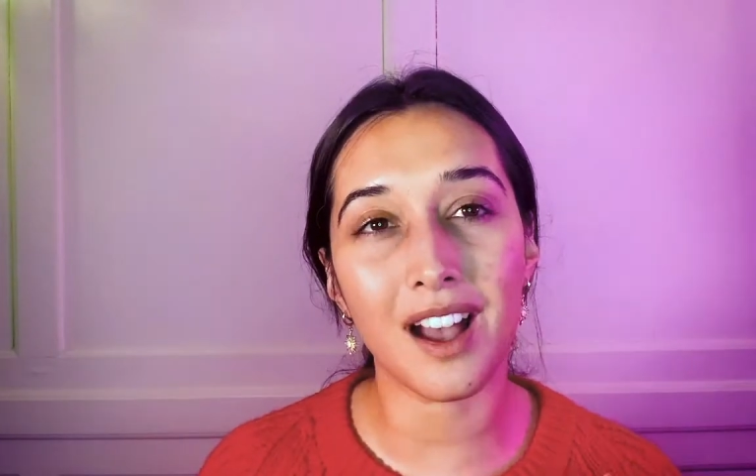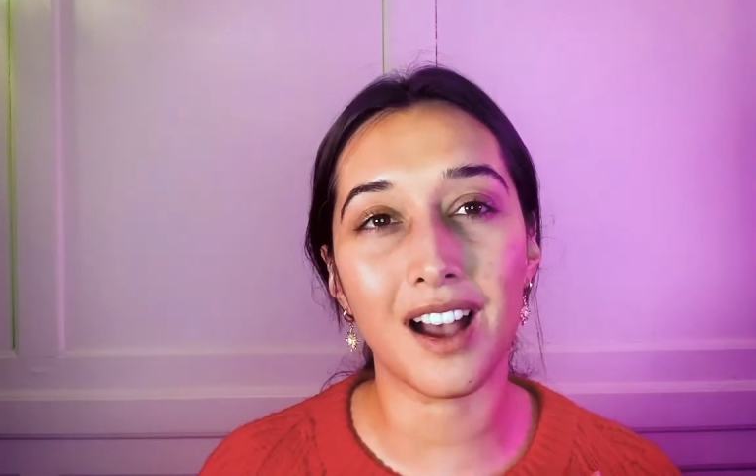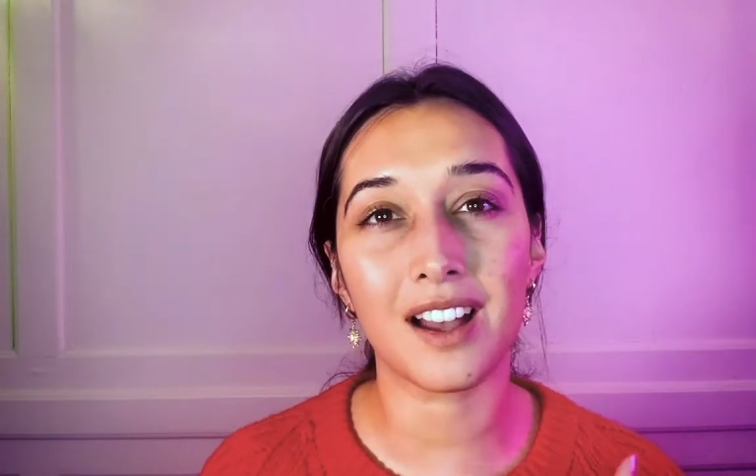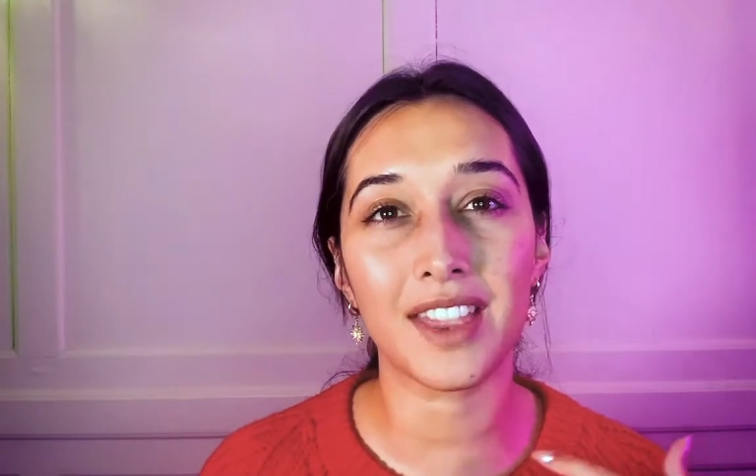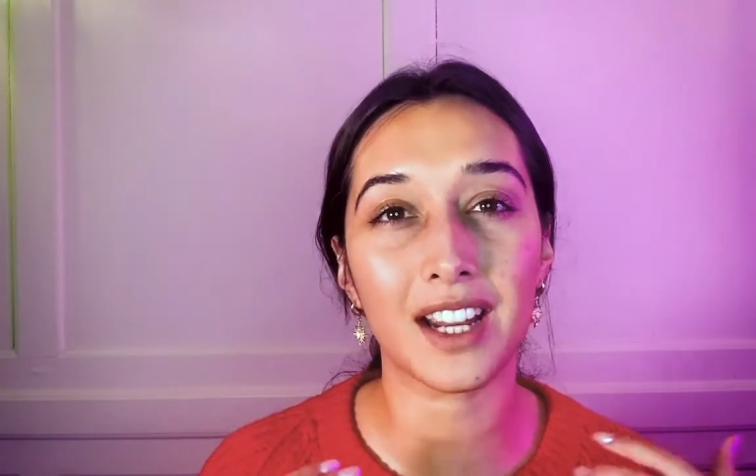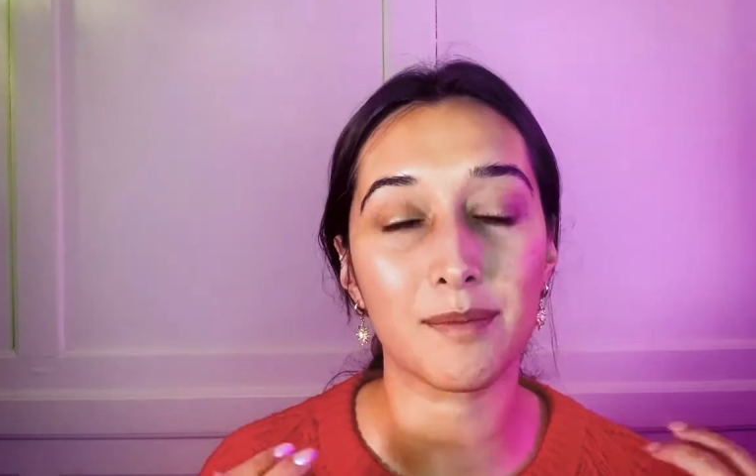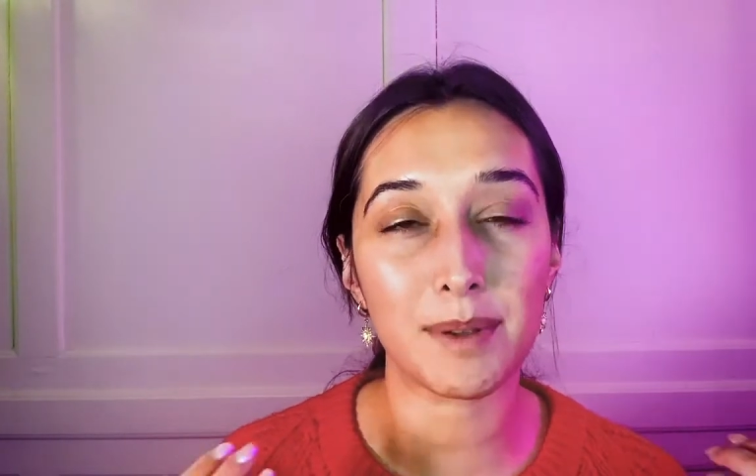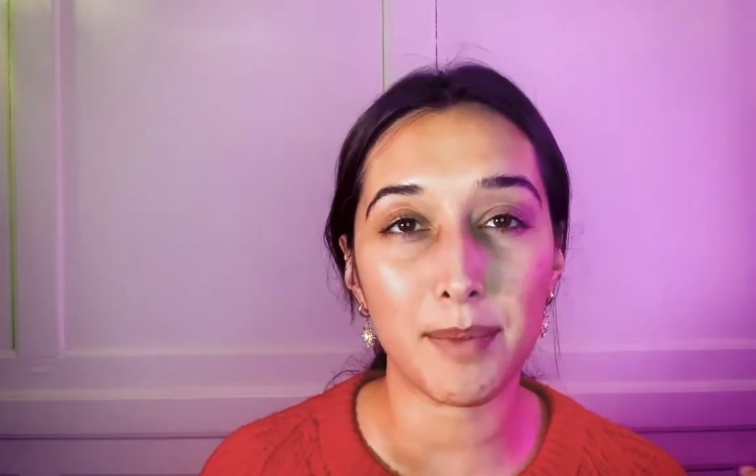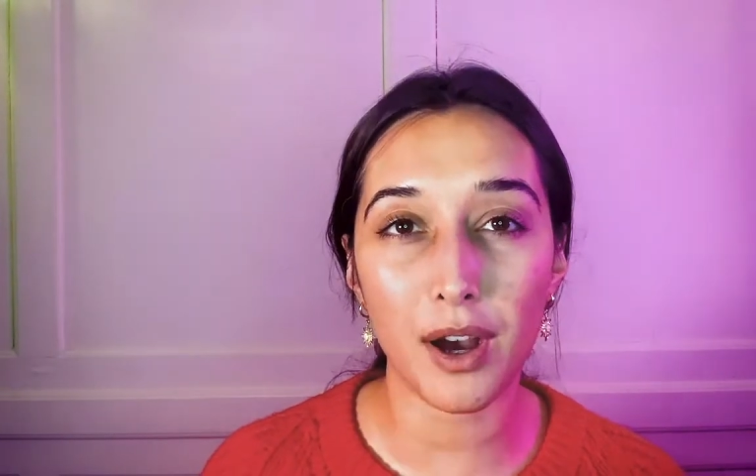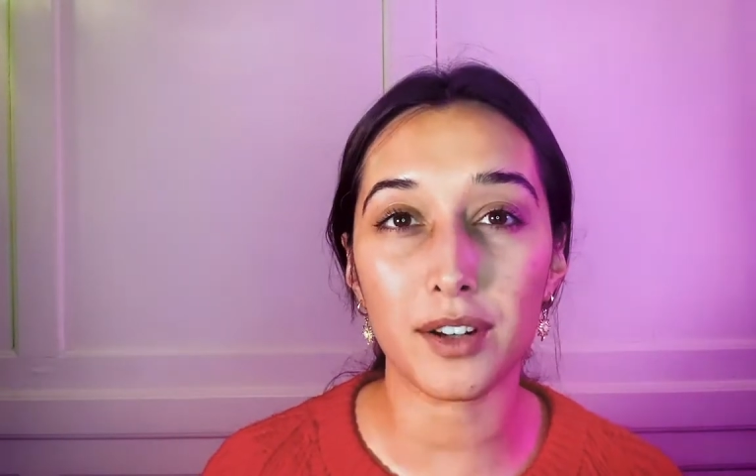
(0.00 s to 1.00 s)
that can
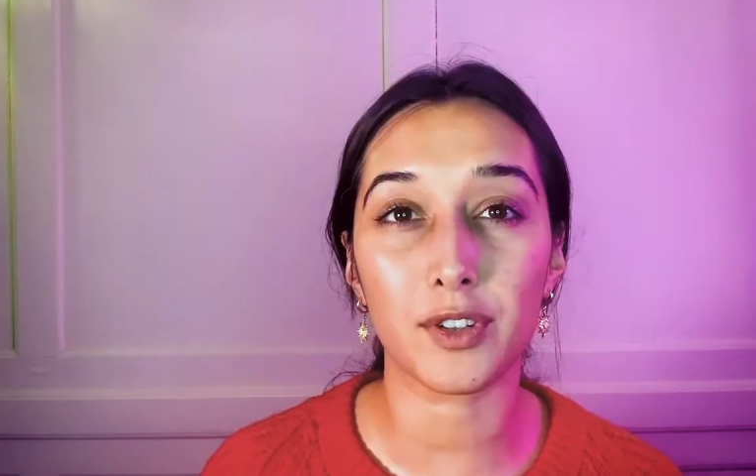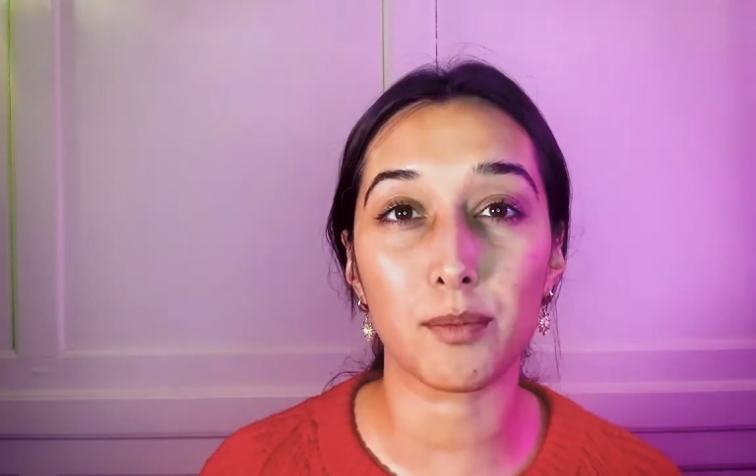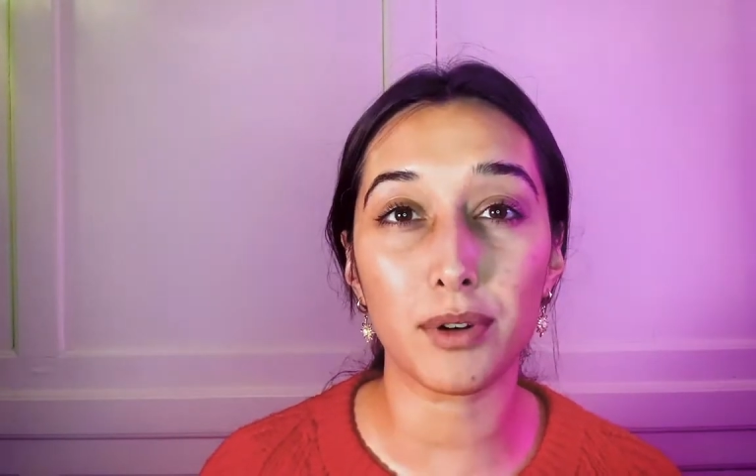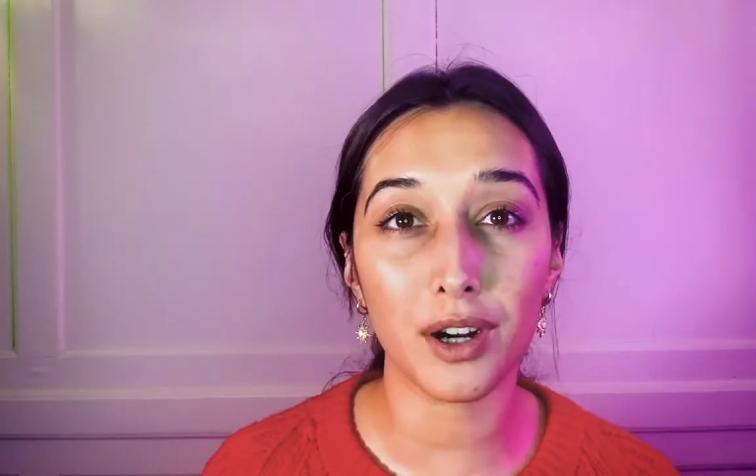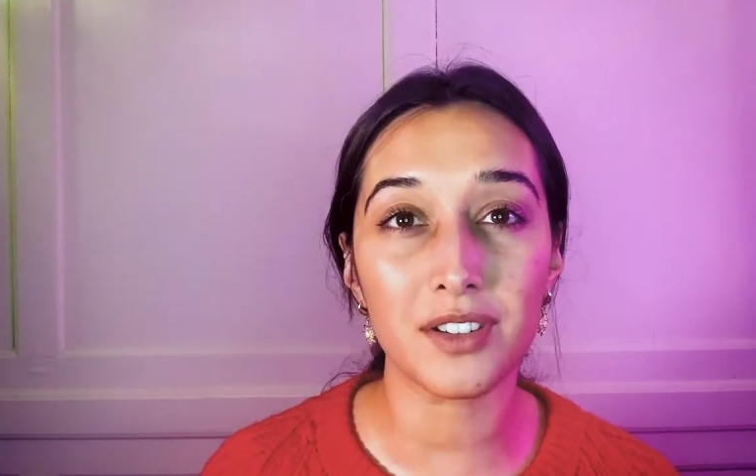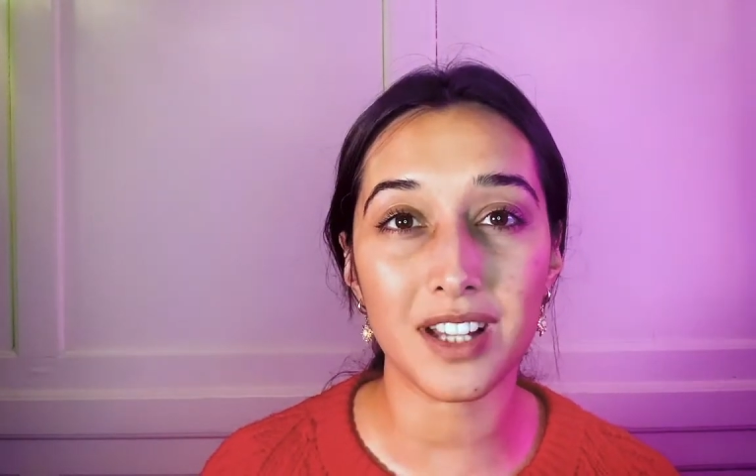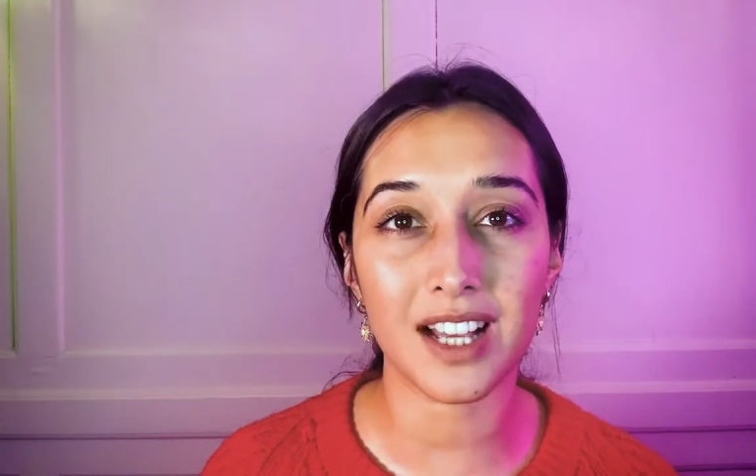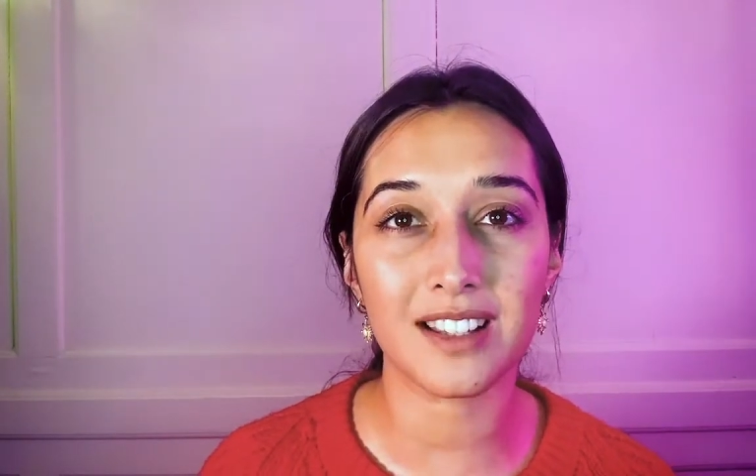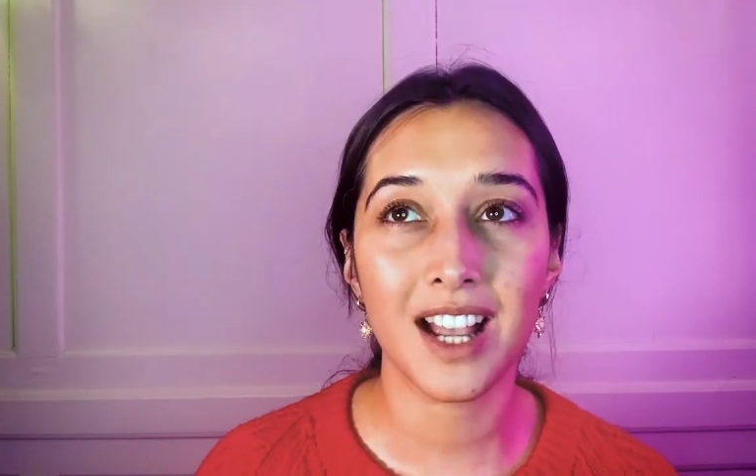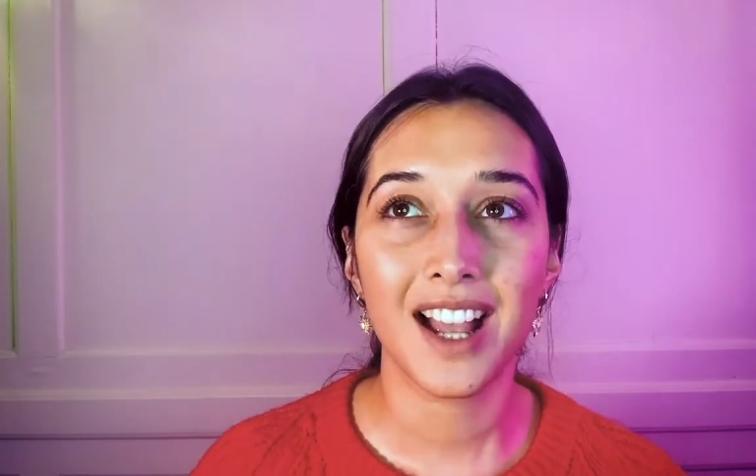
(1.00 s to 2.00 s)
be part of your
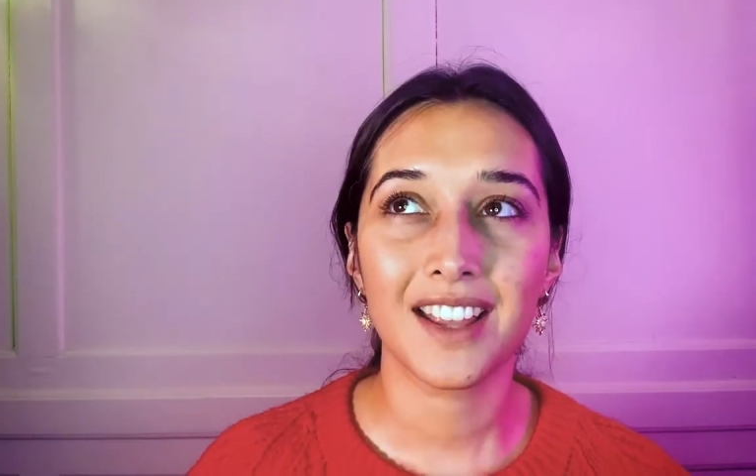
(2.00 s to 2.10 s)
process,